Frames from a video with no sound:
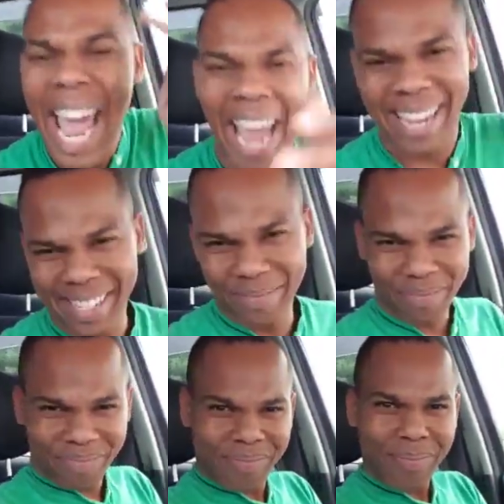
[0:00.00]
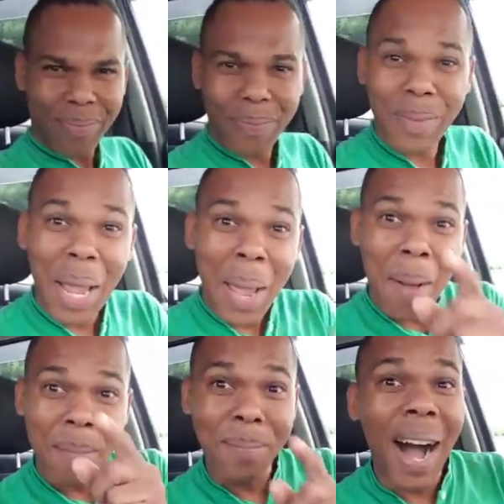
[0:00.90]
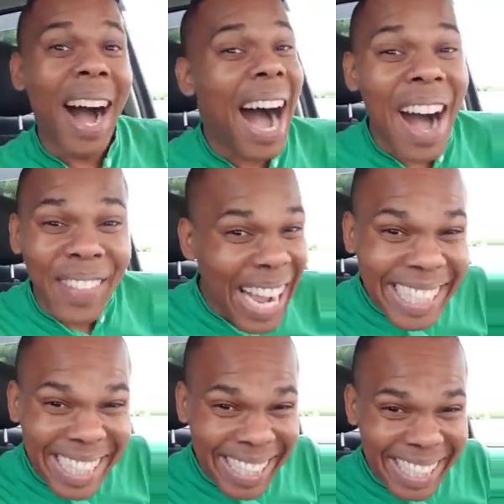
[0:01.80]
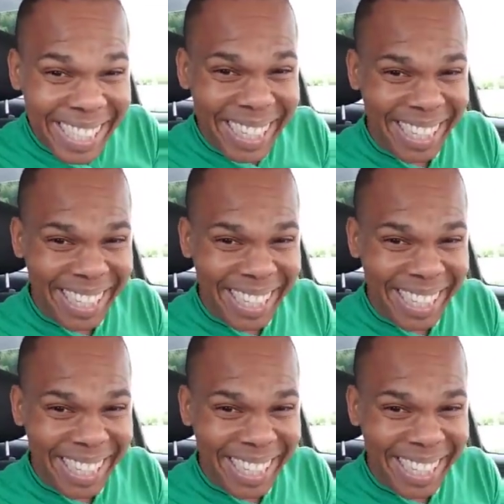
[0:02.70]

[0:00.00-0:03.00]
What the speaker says: say, Bahamas,